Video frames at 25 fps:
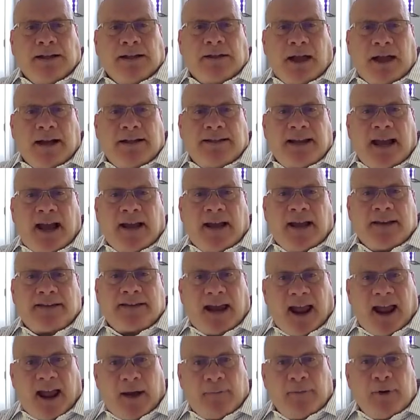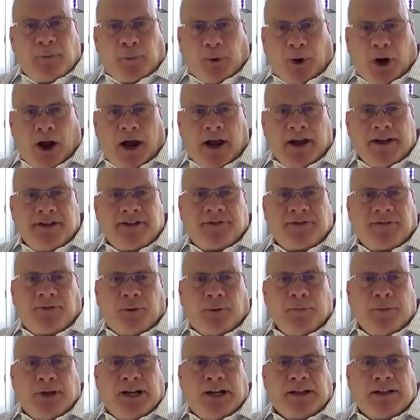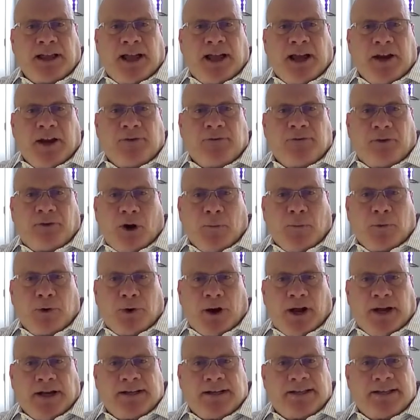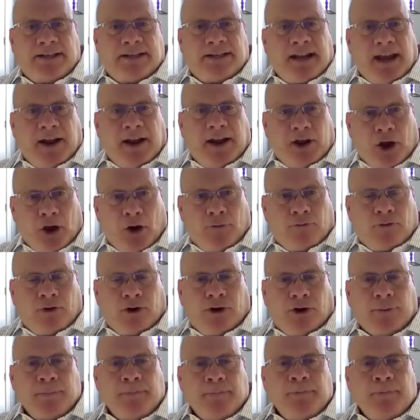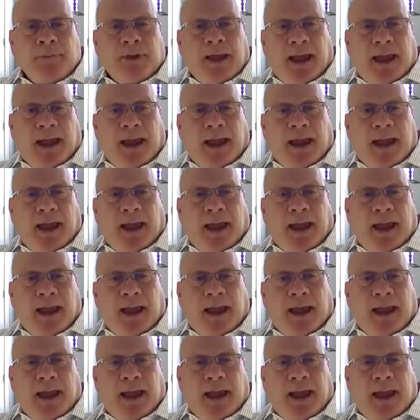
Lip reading: I'd like to ask Tammy Price from MidAtlantic Farm Credit to take over